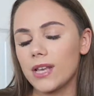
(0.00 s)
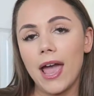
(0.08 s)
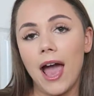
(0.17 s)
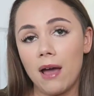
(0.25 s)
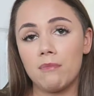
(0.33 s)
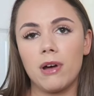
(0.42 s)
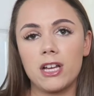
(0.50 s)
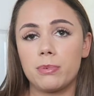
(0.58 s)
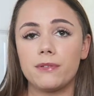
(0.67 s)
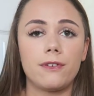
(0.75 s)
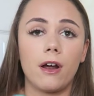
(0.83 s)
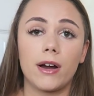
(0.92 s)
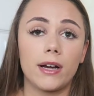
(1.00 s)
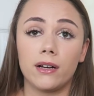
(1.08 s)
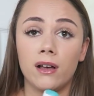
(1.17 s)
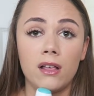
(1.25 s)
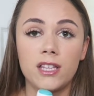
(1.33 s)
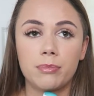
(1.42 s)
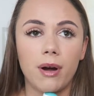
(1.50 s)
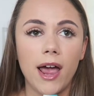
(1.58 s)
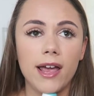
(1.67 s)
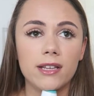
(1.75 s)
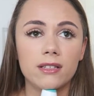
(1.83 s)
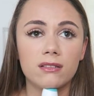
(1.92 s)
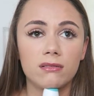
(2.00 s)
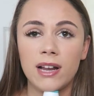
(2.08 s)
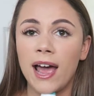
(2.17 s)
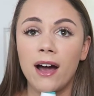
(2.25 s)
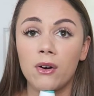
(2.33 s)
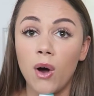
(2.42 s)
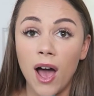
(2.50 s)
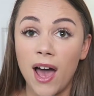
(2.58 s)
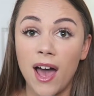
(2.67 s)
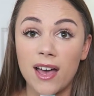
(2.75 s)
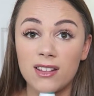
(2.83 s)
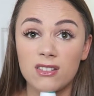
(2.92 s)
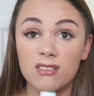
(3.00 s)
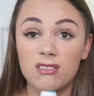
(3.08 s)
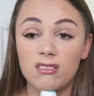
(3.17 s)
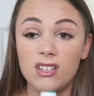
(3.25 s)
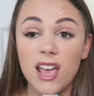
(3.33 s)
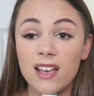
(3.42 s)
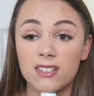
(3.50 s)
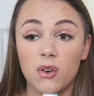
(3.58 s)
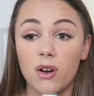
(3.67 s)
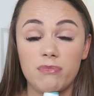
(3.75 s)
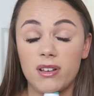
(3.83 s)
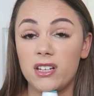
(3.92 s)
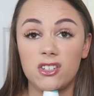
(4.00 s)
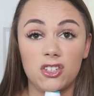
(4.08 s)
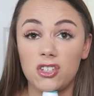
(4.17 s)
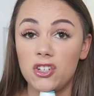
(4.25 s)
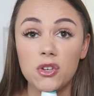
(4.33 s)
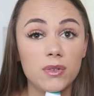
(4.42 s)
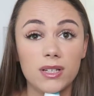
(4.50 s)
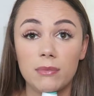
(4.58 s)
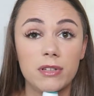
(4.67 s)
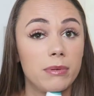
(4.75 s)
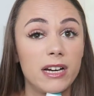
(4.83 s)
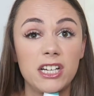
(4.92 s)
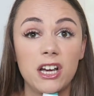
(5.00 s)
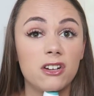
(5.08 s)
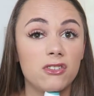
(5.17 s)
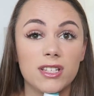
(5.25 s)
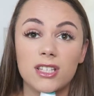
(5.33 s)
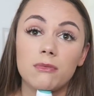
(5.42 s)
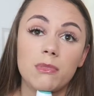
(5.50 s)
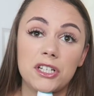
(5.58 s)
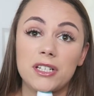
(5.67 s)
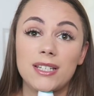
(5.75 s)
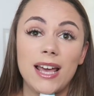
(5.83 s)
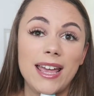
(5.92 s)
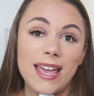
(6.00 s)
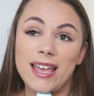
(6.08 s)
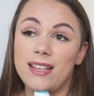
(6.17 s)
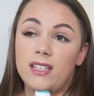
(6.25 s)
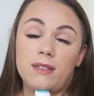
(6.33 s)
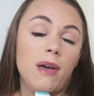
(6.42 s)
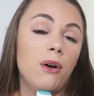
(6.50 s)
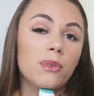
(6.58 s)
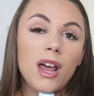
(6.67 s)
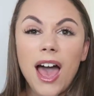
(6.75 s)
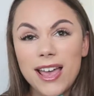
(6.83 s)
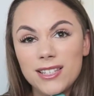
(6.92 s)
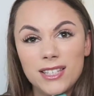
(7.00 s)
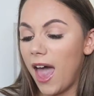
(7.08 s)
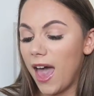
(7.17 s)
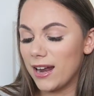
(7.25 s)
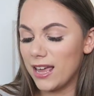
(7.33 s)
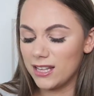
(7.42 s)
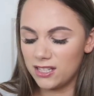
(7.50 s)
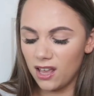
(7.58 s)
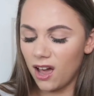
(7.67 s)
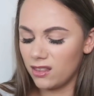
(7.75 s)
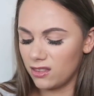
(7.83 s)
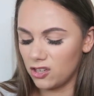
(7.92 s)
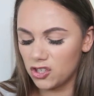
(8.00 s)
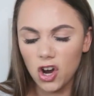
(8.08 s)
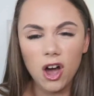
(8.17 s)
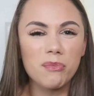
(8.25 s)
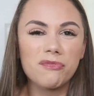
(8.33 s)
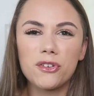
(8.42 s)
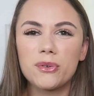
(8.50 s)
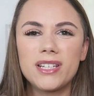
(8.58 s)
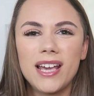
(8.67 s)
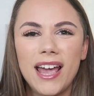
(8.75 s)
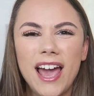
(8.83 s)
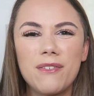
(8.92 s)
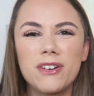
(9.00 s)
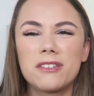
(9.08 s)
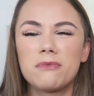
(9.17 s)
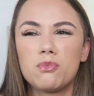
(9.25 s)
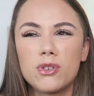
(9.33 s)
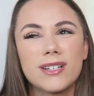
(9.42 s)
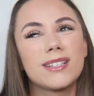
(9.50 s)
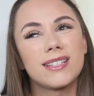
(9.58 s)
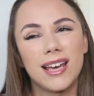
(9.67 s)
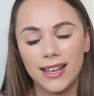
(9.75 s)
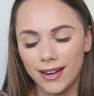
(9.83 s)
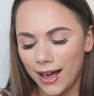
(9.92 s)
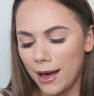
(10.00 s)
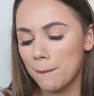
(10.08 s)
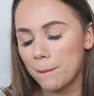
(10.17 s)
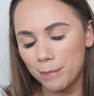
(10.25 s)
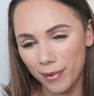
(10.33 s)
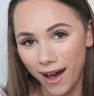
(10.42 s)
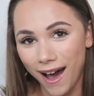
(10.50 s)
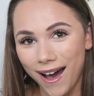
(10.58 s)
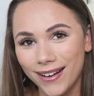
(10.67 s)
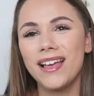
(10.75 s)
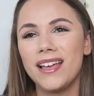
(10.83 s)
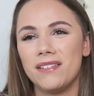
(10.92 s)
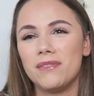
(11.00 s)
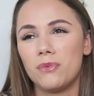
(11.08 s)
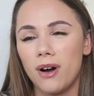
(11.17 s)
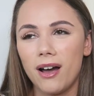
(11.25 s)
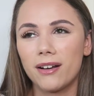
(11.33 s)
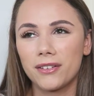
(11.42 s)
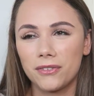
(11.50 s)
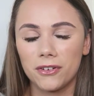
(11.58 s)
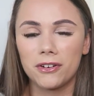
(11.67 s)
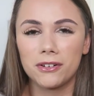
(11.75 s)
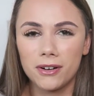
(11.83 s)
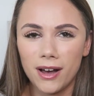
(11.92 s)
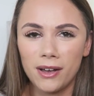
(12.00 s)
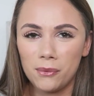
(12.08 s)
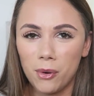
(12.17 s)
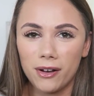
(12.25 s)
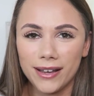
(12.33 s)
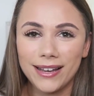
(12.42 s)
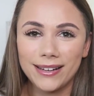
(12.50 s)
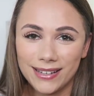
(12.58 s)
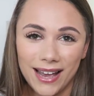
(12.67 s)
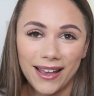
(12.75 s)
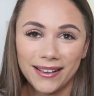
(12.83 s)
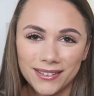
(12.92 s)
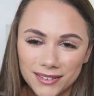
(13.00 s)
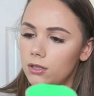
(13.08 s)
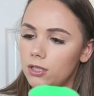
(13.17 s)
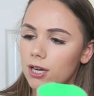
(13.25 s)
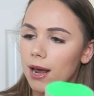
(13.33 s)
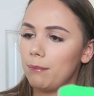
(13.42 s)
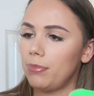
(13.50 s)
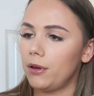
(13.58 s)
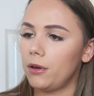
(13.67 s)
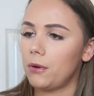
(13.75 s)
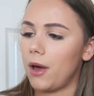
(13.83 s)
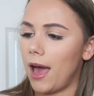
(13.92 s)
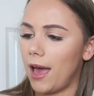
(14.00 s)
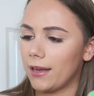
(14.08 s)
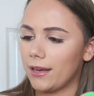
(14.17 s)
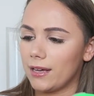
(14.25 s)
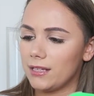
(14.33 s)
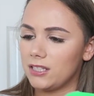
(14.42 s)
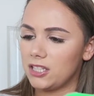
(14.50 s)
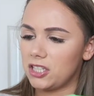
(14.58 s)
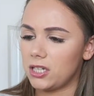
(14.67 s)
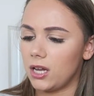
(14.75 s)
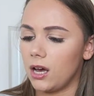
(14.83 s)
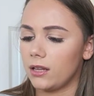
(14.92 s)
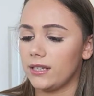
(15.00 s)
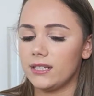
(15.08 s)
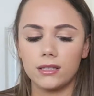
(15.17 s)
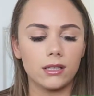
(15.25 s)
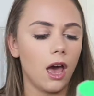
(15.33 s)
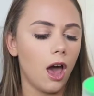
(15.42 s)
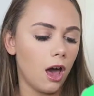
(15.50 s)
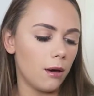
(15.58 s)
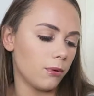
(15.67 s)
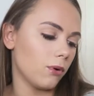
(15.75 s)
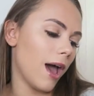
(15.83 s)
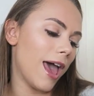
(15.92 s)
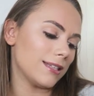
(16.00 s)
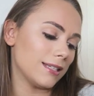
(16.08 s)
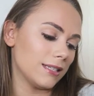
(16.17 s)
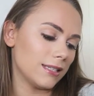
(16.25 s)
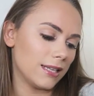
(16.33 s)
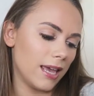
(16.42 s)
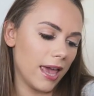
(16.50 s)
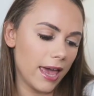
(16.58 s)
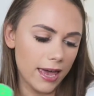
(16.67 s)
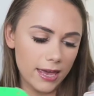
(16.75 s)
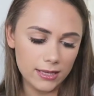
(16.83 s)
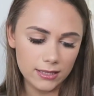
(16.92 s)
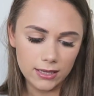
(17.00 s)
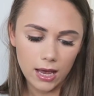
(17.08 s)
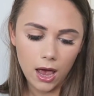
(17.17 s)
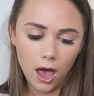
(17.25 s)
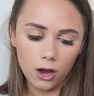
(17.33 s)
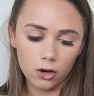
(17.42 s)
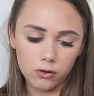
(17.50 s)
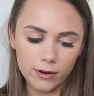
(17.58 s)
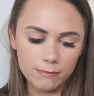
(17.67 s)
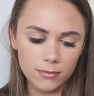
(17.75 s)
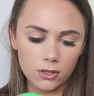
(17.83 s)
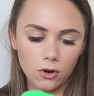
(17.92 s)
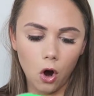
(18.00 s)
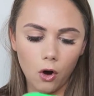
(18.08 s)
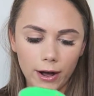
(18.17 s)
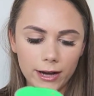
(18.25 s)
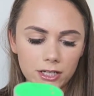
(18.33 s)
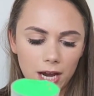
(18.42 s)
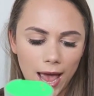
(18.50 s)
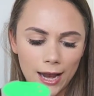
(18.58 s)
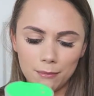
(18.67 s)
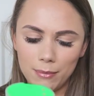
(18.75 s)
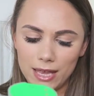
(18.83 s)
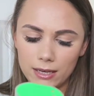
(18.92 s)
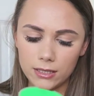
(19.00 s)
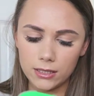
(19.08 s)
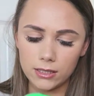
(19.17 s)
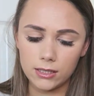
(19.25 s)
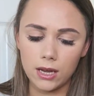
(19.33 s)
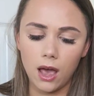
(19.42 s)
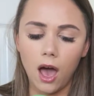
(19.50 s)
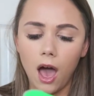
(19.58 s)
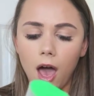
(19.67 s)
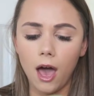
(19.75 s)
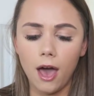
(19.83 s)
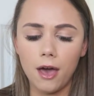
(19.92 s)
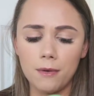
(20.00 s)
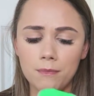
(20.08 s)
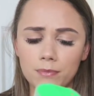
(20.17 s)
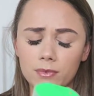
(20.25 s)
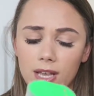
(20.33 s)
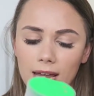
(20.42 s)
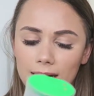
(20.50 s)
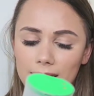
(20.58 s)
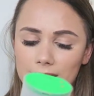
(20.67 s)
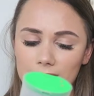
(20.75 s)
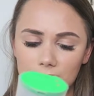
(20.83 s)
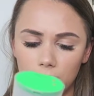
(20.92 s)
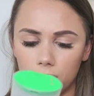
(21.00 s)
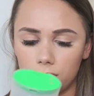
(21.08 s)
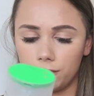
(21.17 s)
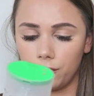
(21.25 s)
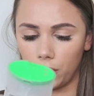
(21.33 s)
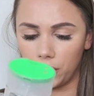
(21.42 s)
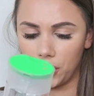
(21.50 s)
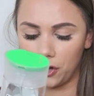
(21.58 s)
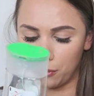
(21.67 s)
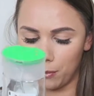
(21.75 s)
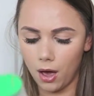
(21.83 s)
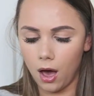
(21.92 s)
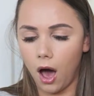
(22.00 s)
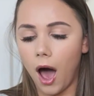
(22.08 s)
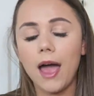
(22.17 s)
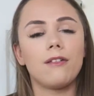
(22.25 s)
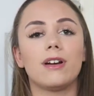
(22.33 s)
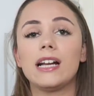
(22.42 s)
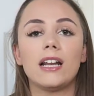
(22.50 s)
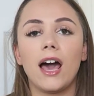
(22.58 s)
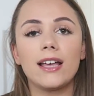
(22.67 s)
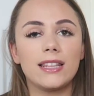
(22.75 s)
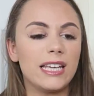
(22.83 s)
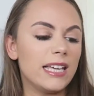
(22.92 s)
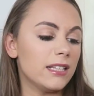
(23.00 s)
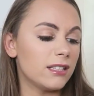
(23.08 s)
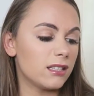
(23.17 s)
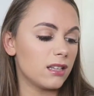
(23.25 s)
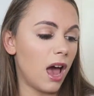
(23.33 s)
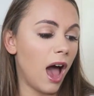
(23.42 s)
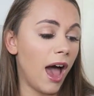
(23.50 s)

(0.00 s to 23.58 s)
Yeah, I'm much preferring sprays now, and yeah, so I've been just using up spray deodorants. Not much to say. It smelt nice and it done the job. 48 hours, wouldn't say that, but it works for a working day. Shampoo and conditioner. These are the herbal essences, Crimson Orange and Mint Daily Detox Volume. I really like these.